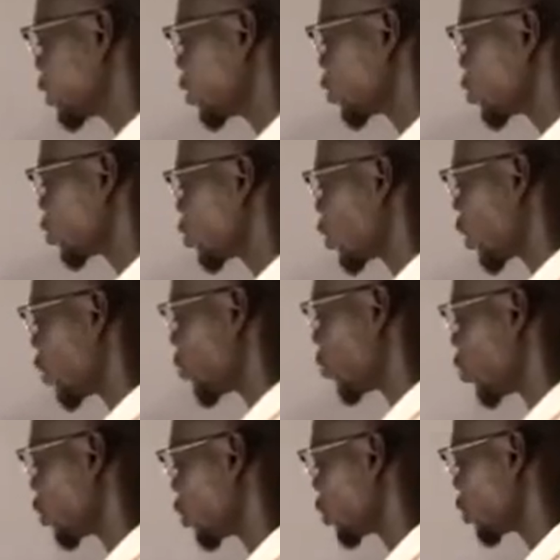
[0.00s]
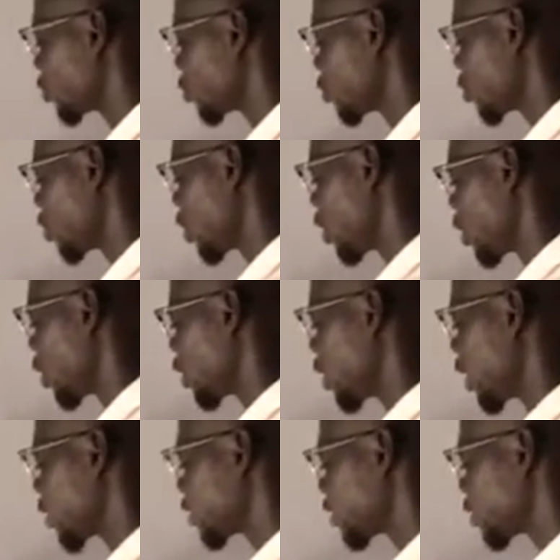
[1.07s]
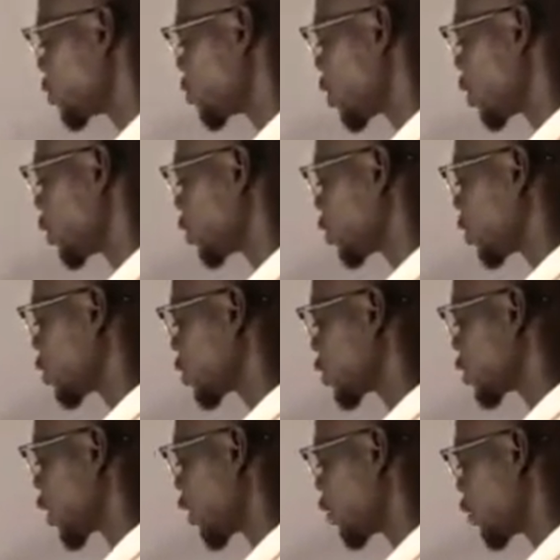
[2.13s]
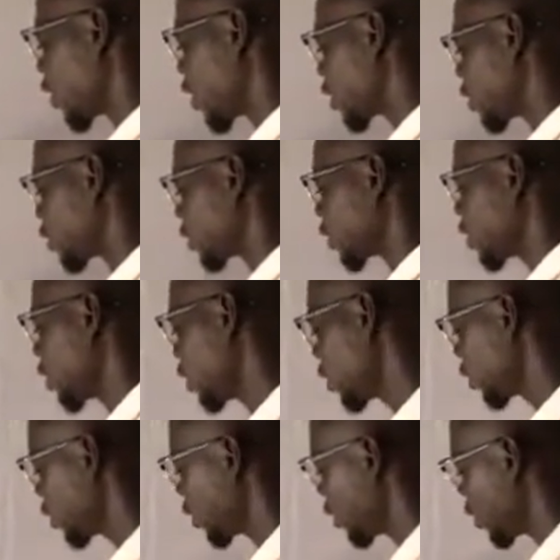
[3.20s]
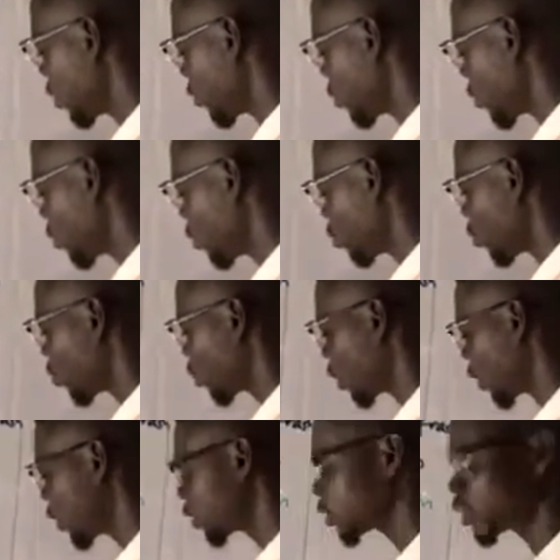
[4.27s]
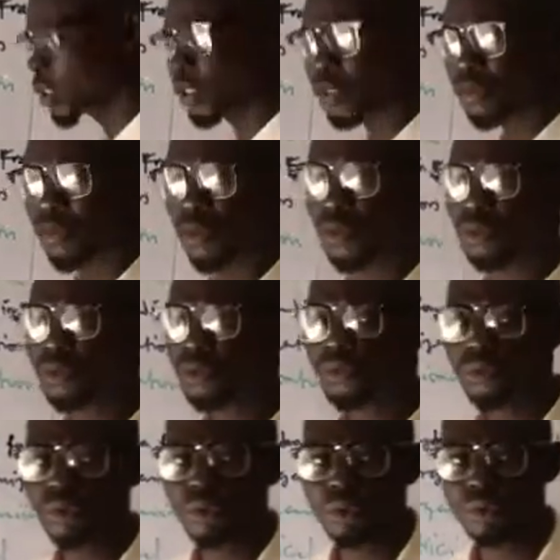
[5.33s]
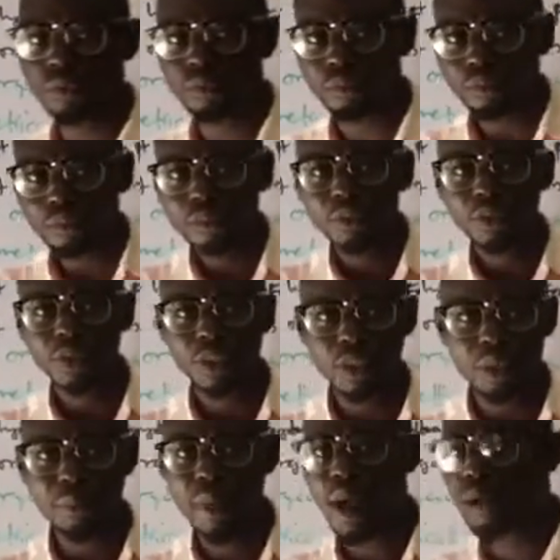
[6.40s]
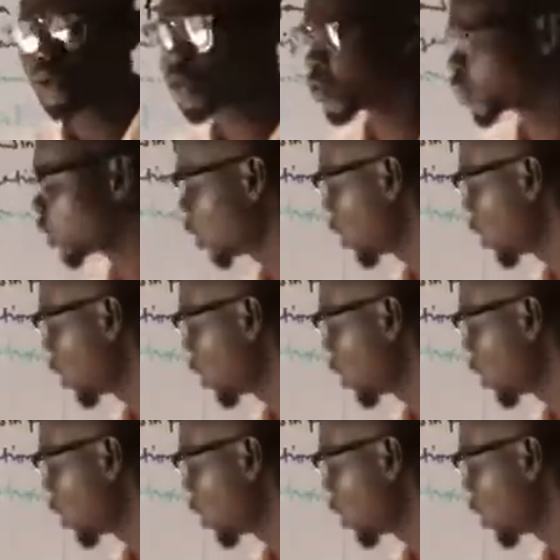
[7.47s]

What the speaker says: into their body, and that same entrance serves as the entrance for food, the mouth,